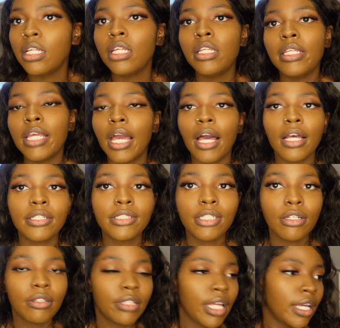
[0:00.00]
yeah,
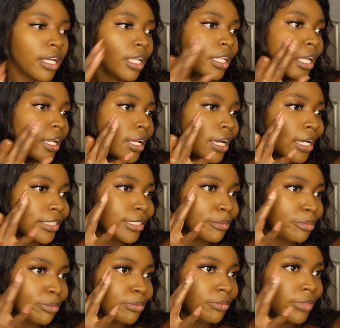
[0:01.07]
so like a lot of guys are
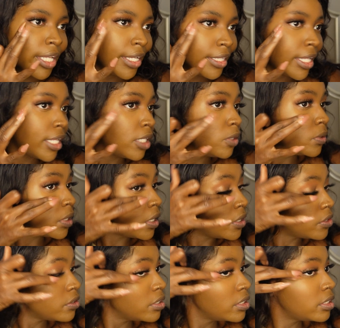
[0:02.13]
like, they lose
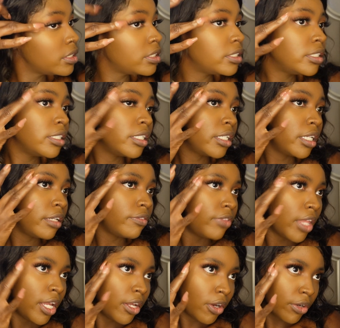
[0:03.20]
interest if
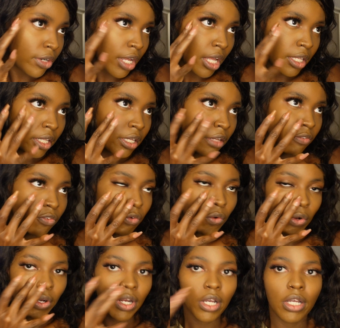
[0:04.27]
they are not looking
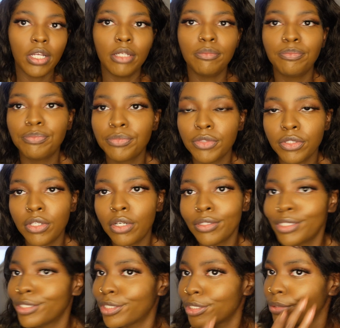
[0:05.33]
for a long
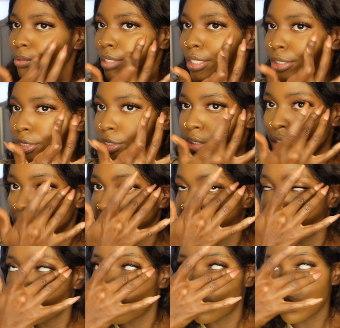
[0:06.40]
distance relationship
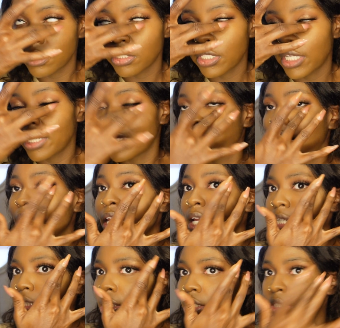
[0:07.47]
or just like that. And
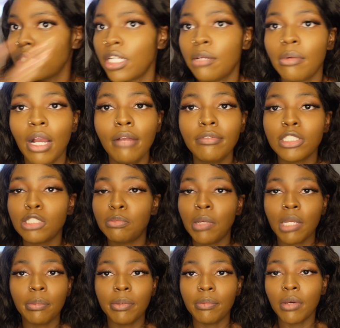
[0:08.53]
that's understandable. I
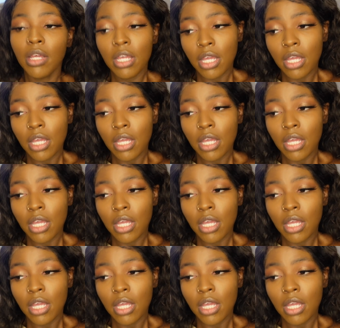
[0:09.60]
respect people.